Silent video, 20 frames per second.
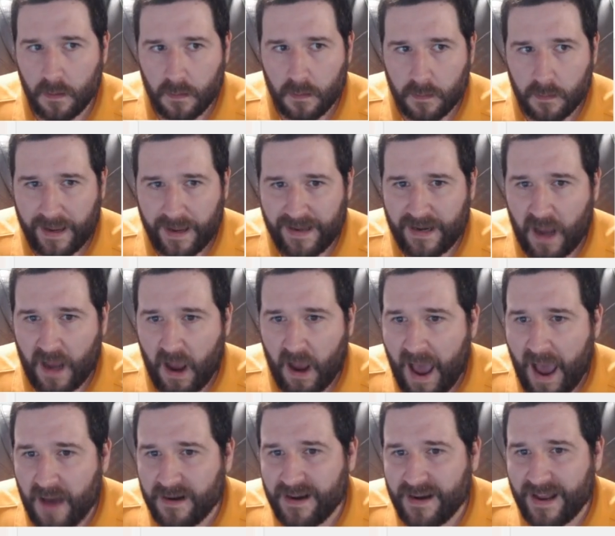Okay, now
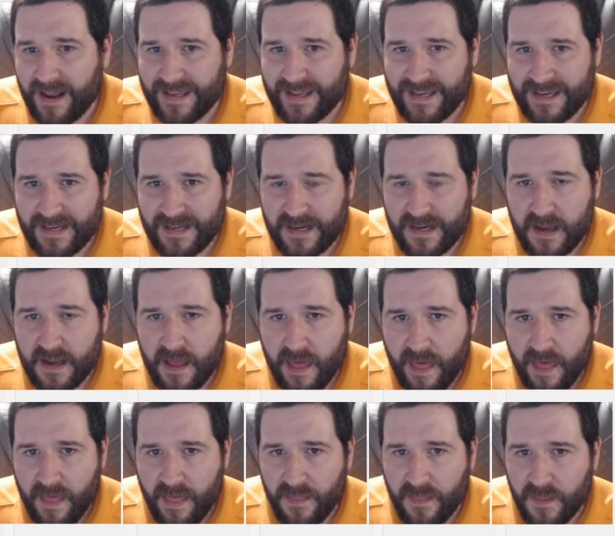how did I get
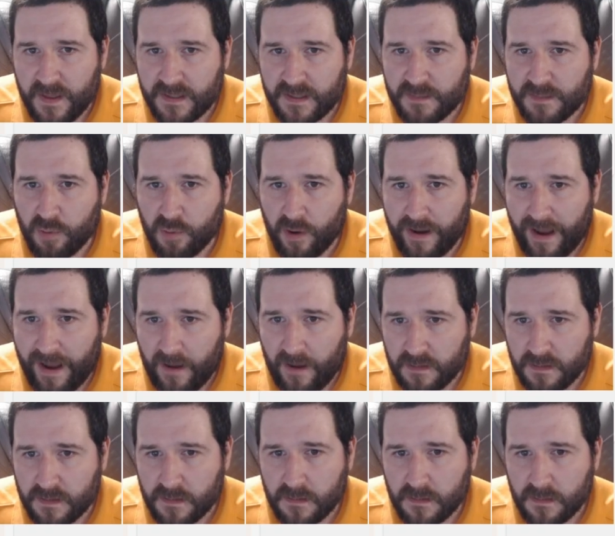this printout